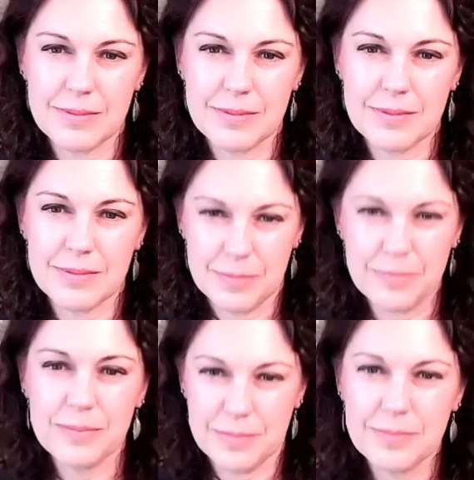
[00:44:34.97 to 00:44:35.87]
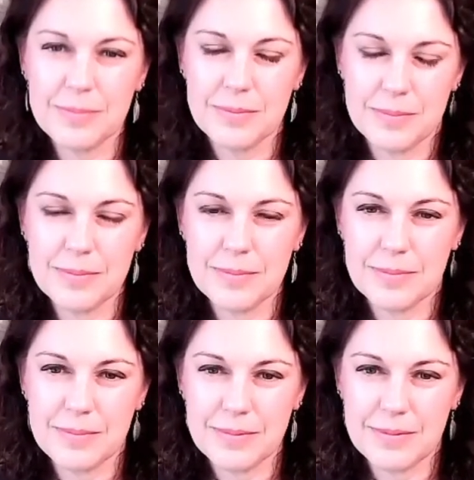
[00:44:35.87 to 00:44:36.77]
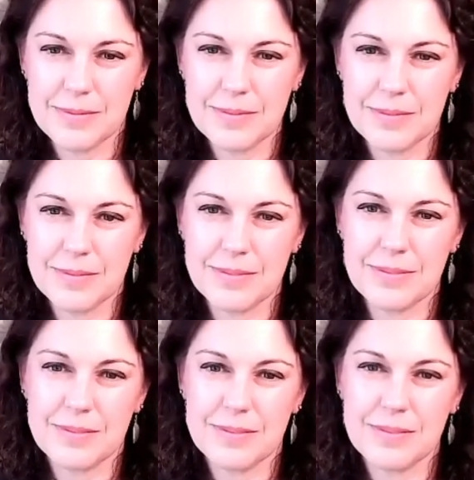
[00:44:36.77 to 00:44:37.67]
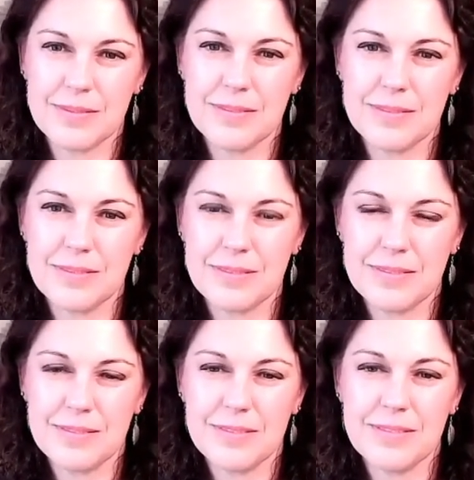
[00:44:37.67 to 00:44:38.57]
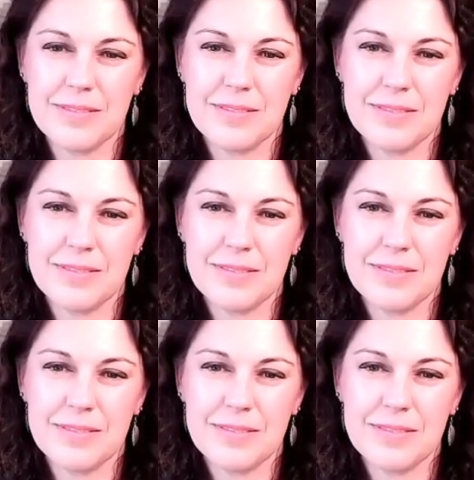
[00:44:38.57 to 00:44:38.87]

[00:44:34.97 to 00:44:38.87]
No words are spoken by the person on screen.